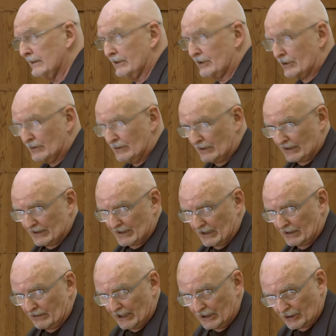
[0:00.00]
the two
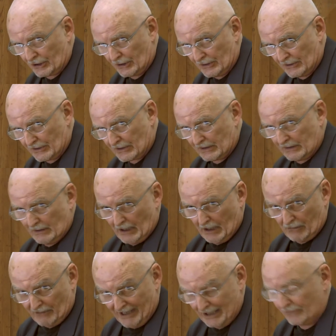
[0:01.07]
considerations
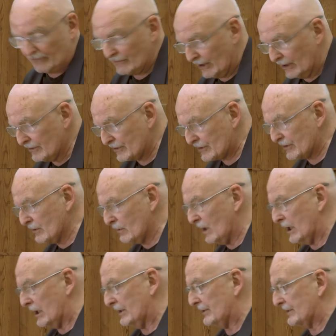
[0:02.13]
around those two
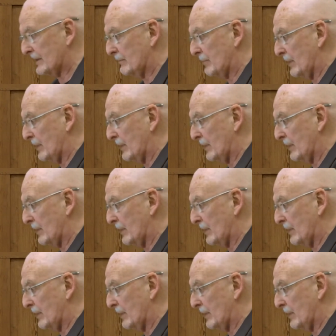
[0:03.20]
words, the